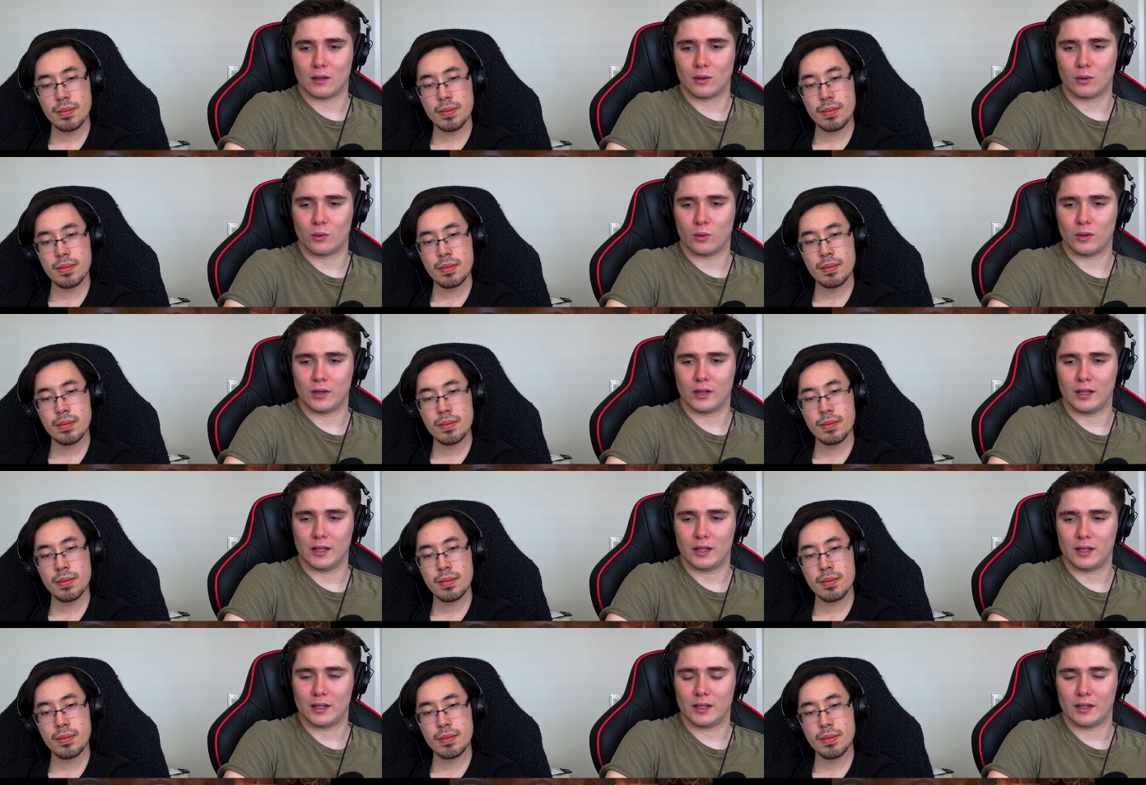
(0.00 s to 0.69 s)

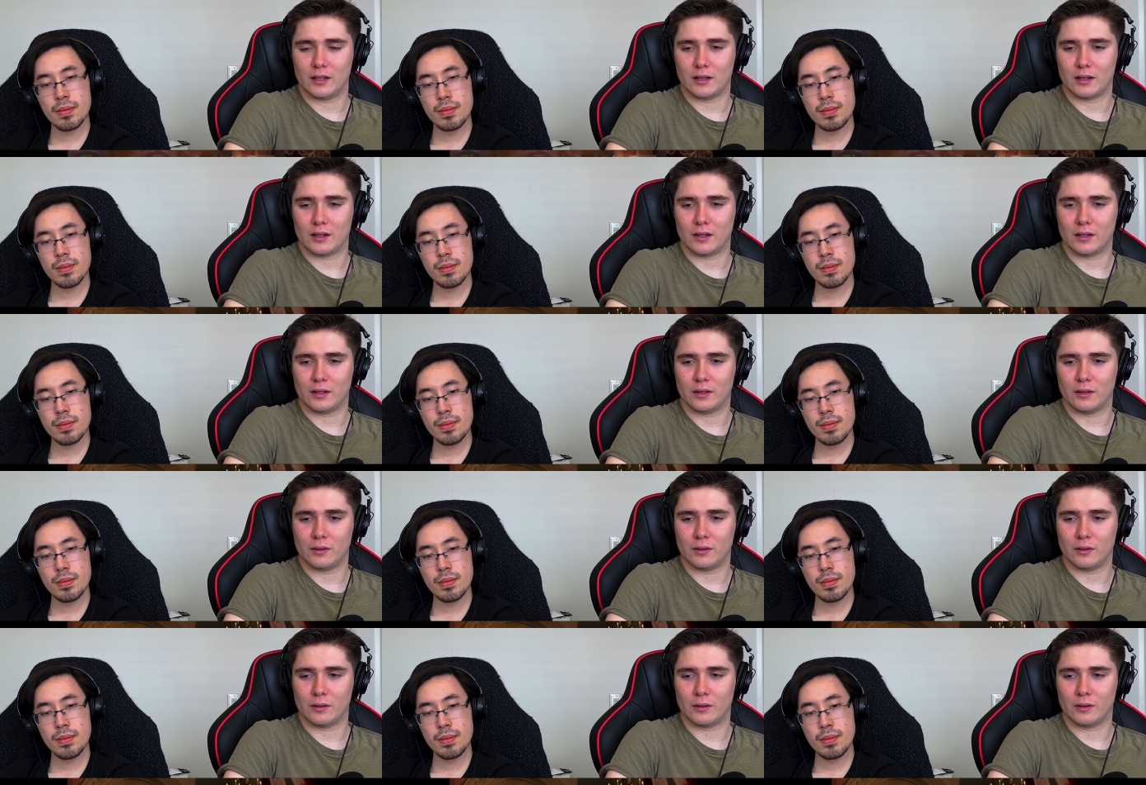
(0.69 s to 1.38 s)
Speaker 1: What are
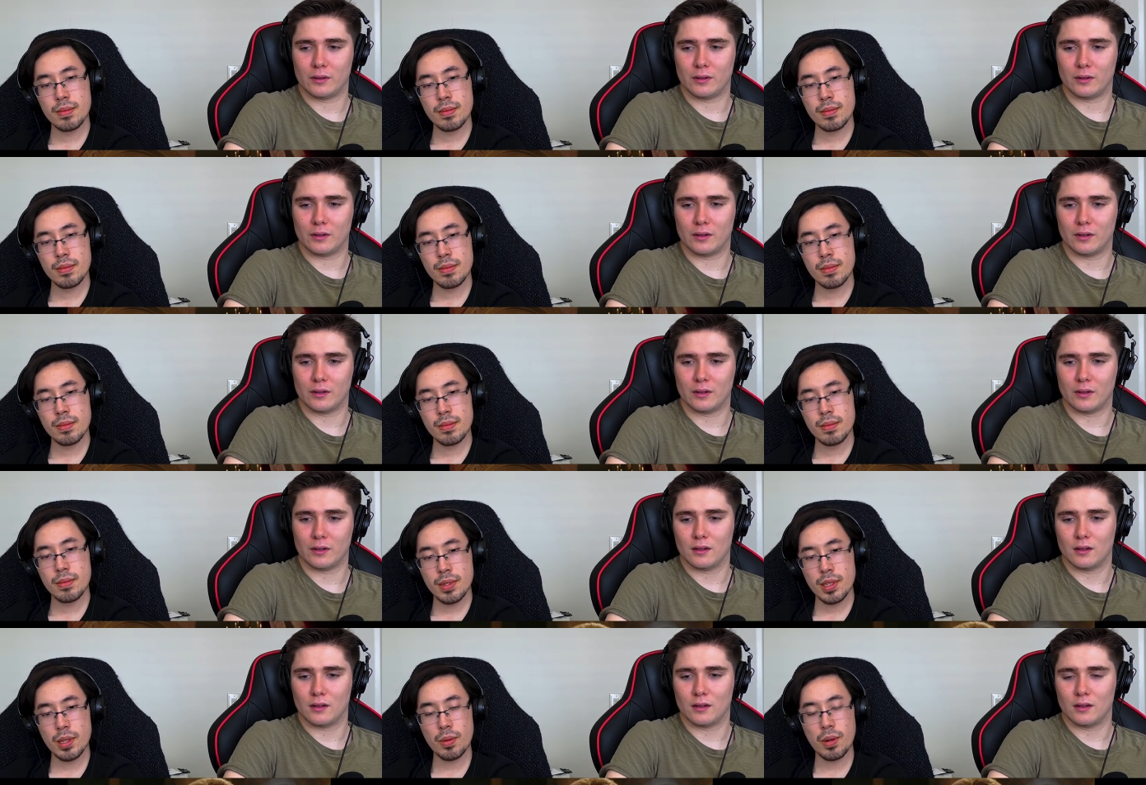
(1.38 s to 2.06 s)
you...
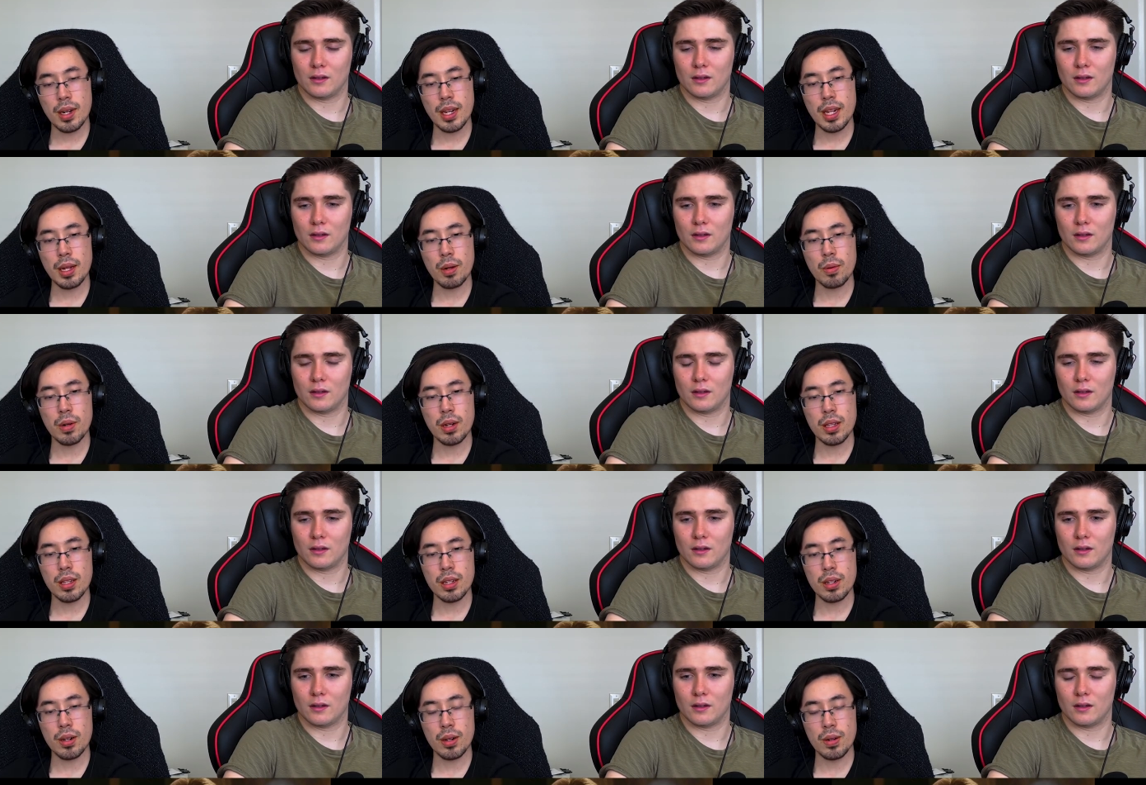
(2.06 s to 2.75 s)
She wanted to eat one of
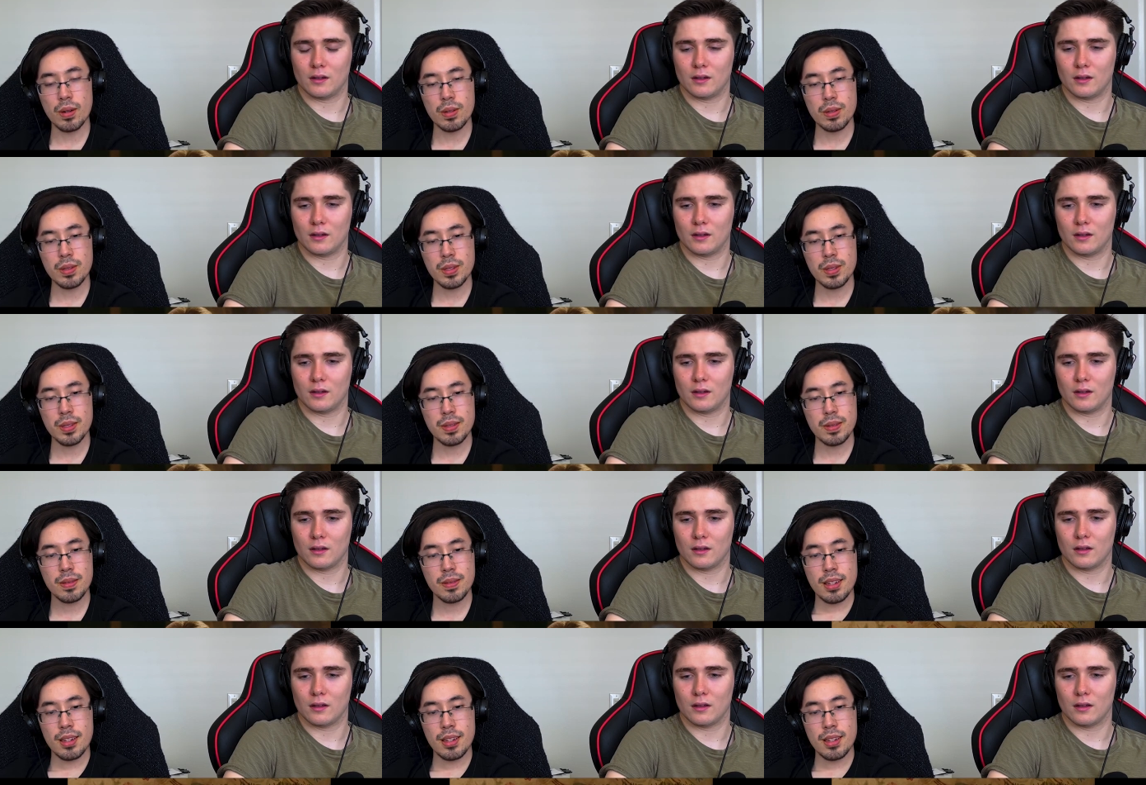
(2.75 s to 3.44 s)
the tarts.
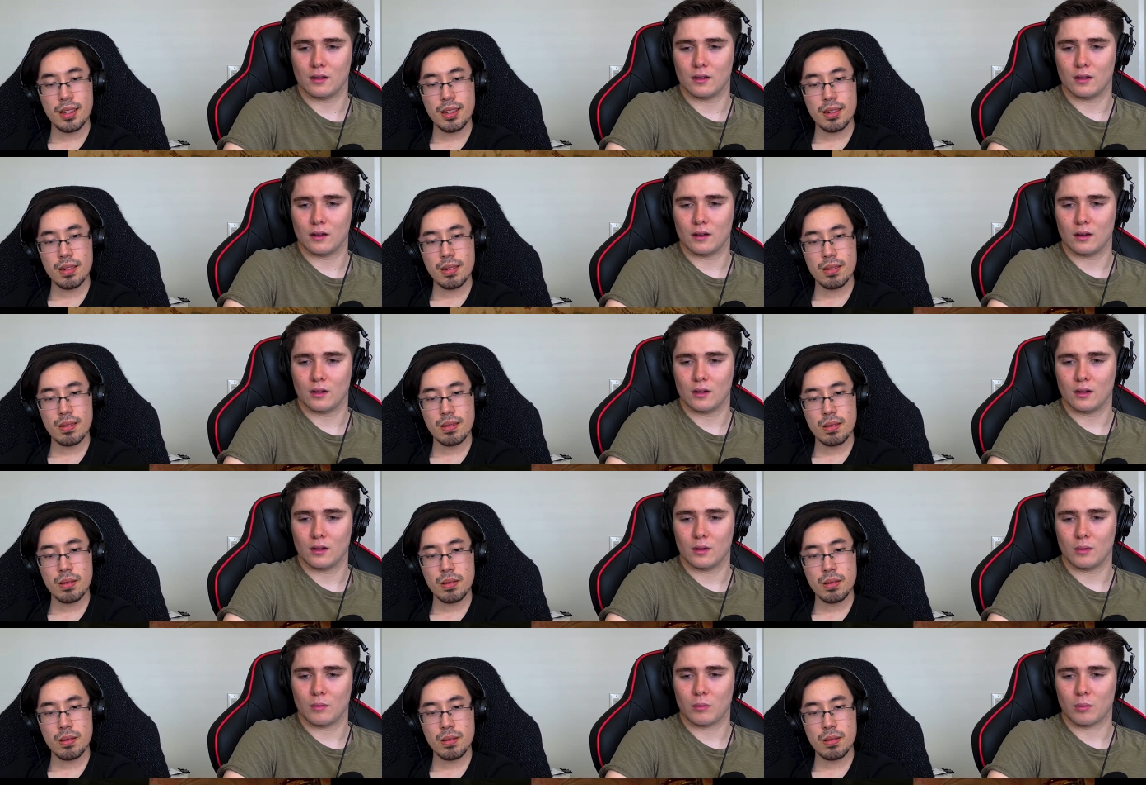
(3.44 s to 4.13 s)

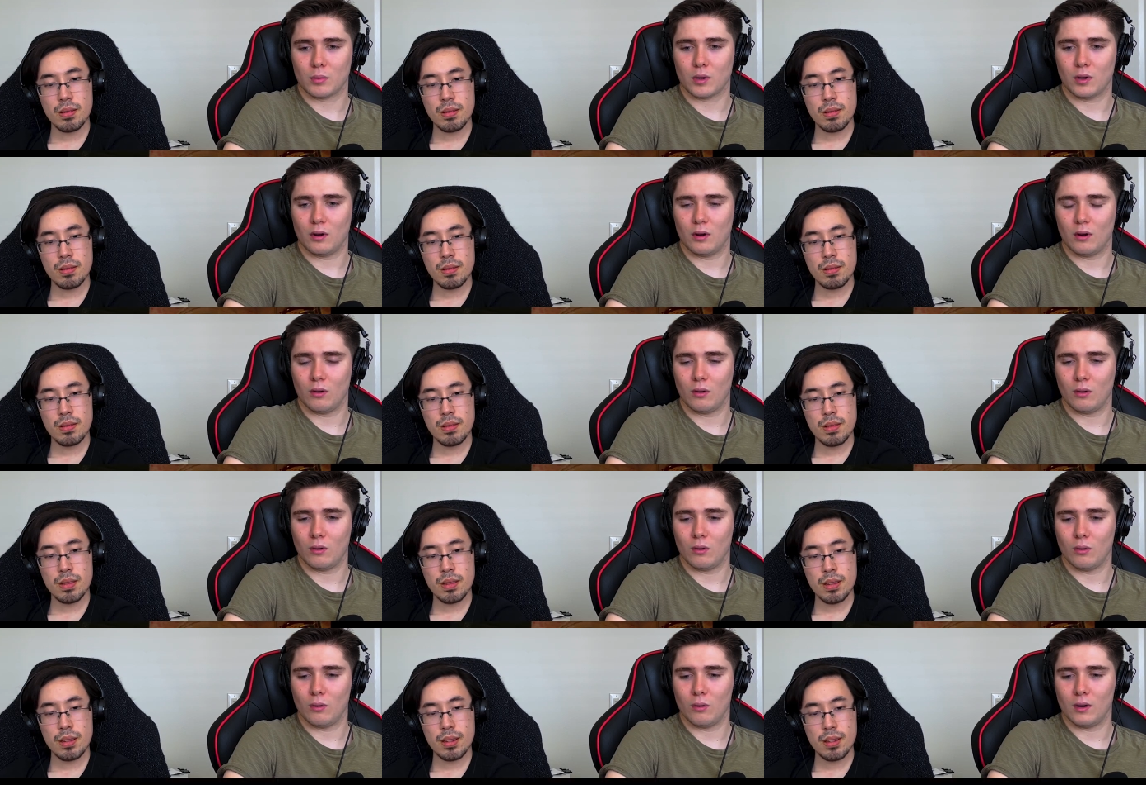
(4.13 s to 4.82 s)
Uh-oh.
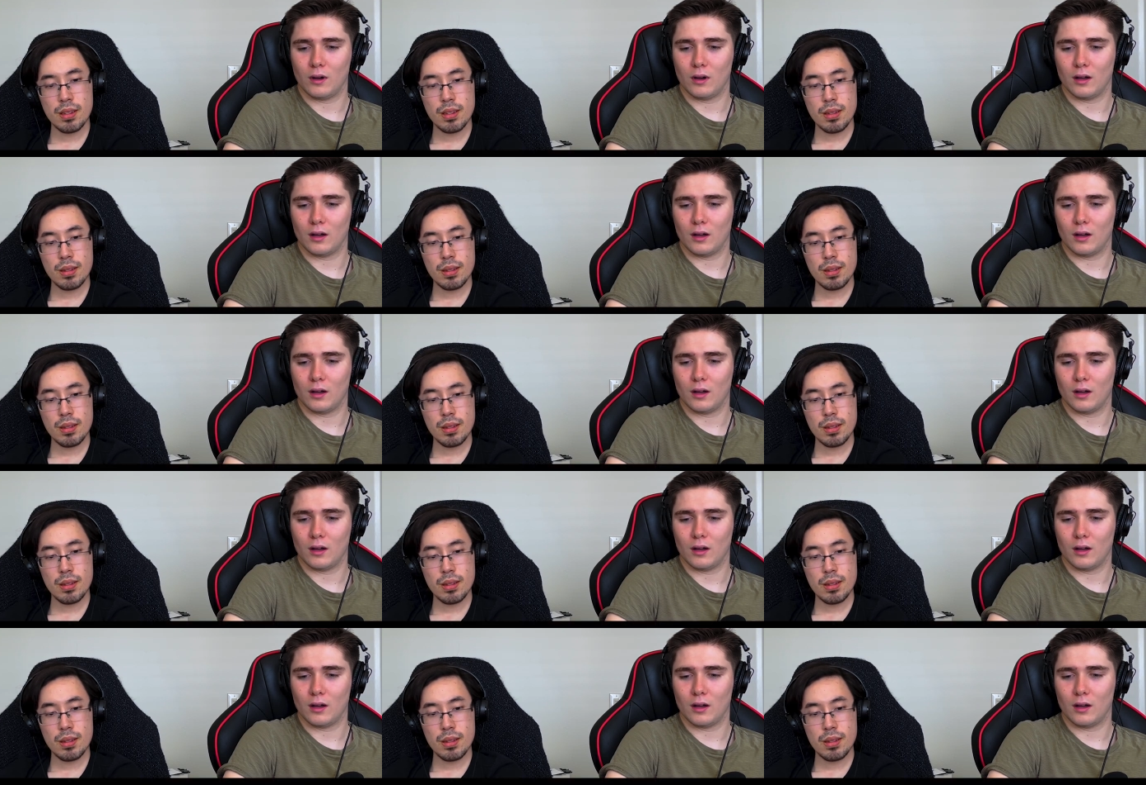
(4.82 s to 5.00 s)
Speaker 2: Bro.